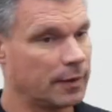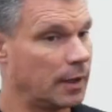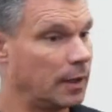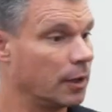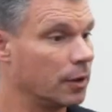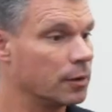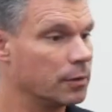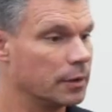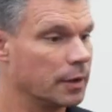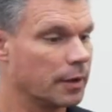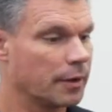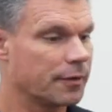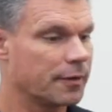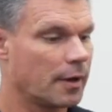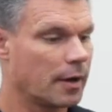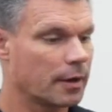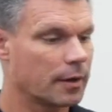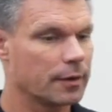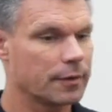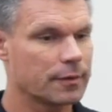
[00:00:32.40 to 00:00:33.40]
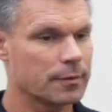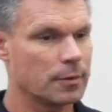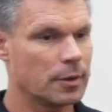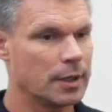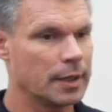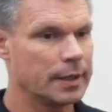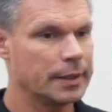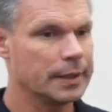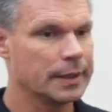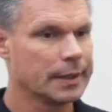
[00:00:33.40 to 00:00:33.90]
and that included our soccer
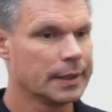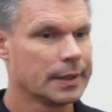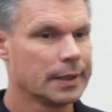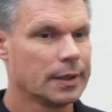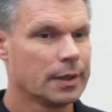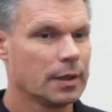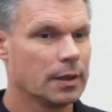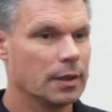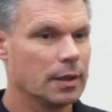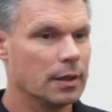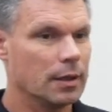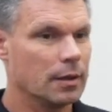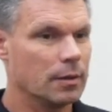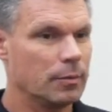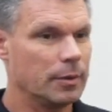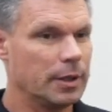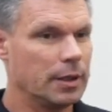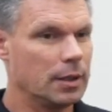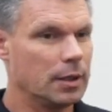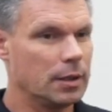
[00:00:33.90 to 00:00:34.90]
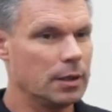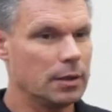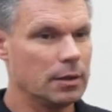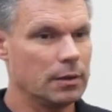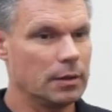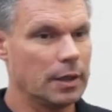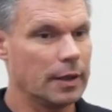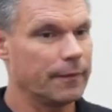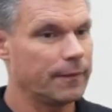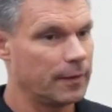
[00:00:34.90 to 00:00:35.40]
squad. We